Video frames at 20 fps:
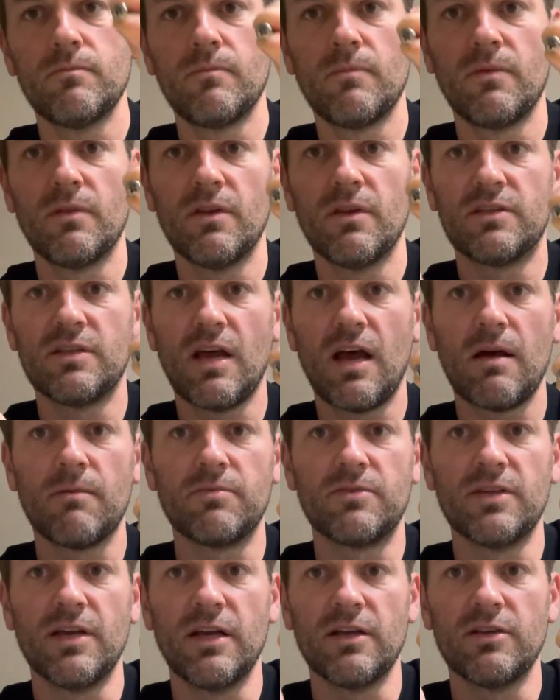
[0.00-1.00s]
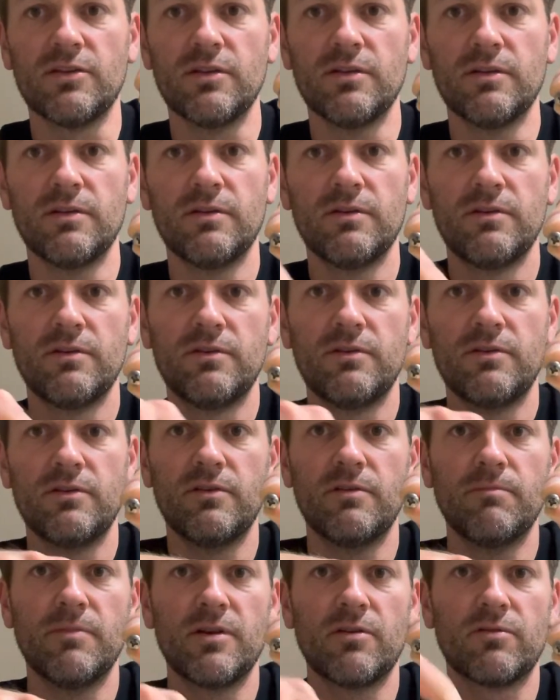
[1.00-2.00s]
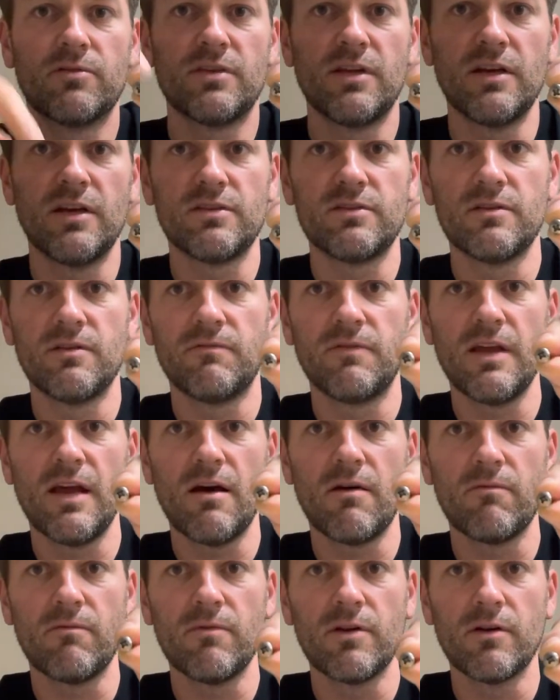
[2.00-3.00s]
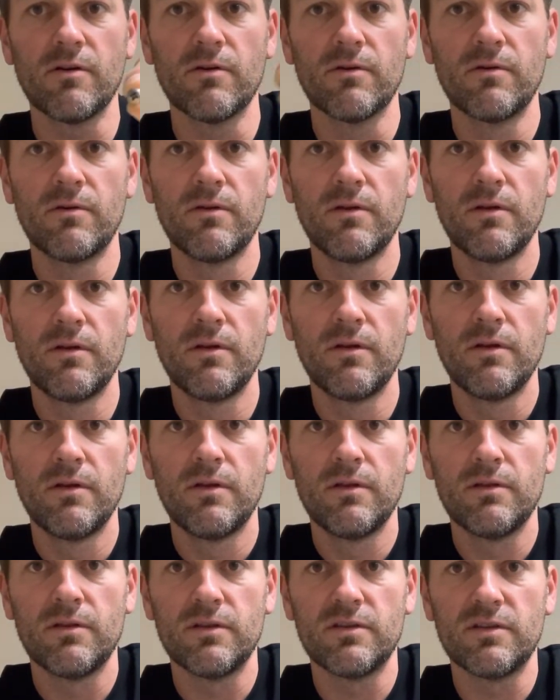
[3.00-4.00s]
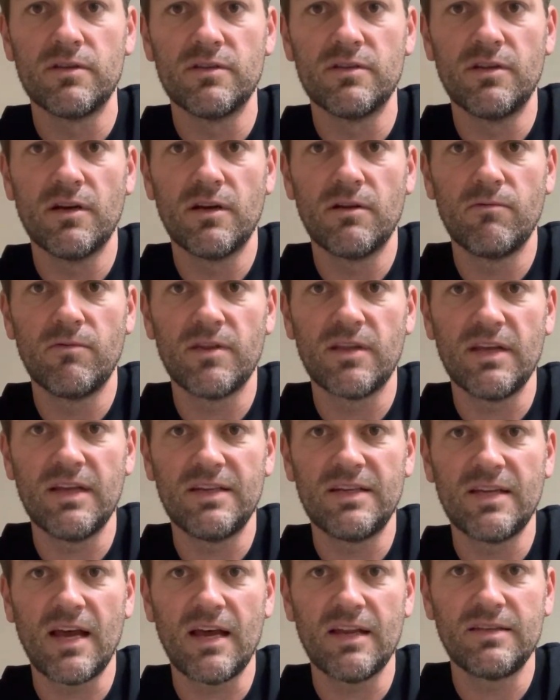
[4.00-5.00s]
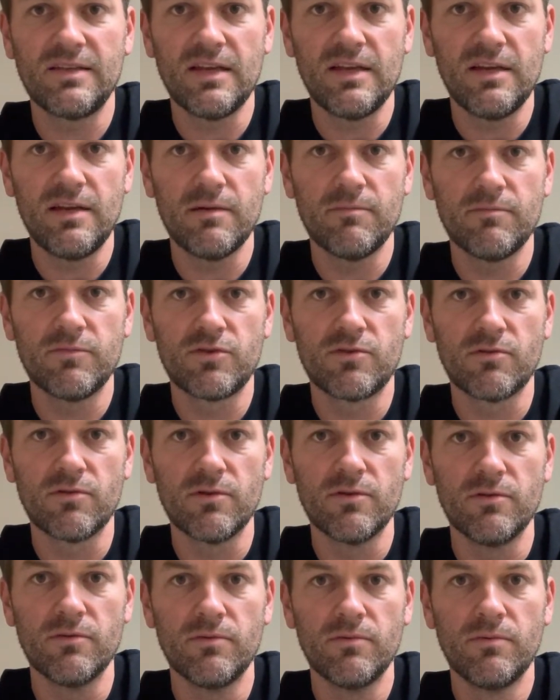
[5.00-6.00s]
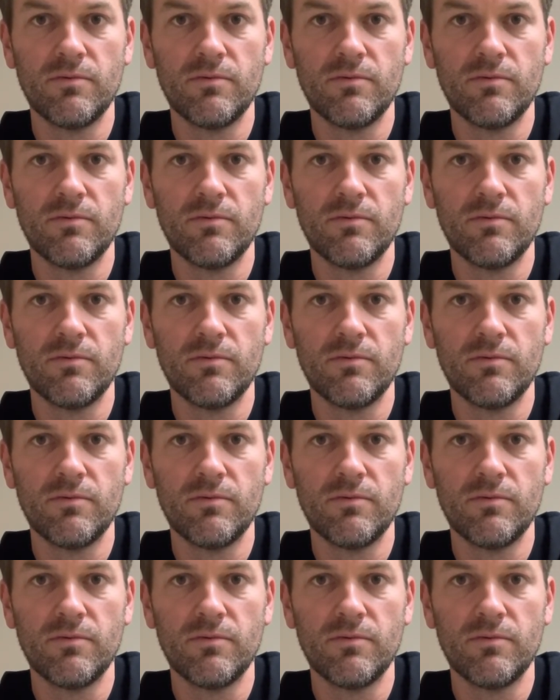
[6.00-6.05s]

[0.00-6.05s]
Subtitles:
the top section to the middle section of the outrigger. This is done with a titanium screw.